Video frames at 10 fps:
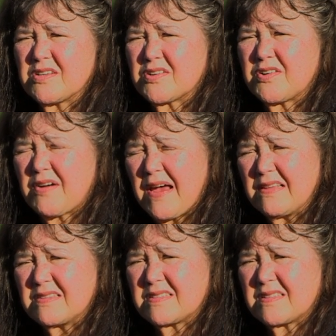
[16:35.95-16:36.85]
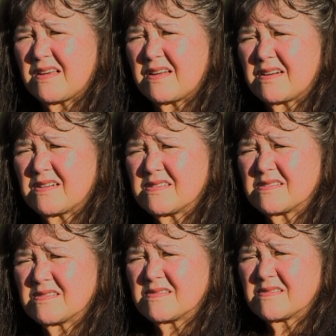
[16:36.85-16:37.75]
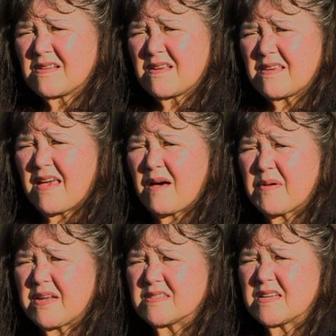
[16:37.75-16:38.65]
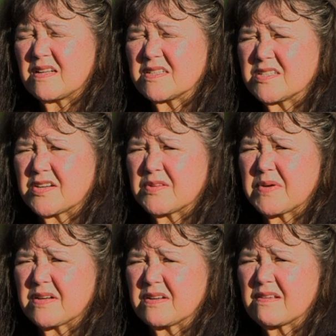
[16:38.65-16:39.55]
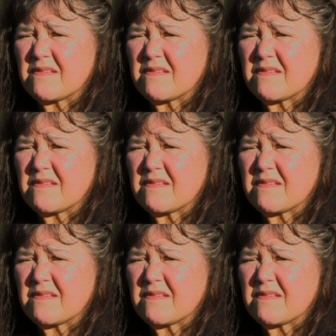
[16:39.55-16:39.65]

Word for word: your grandson. Yeah, but he's illegitimate.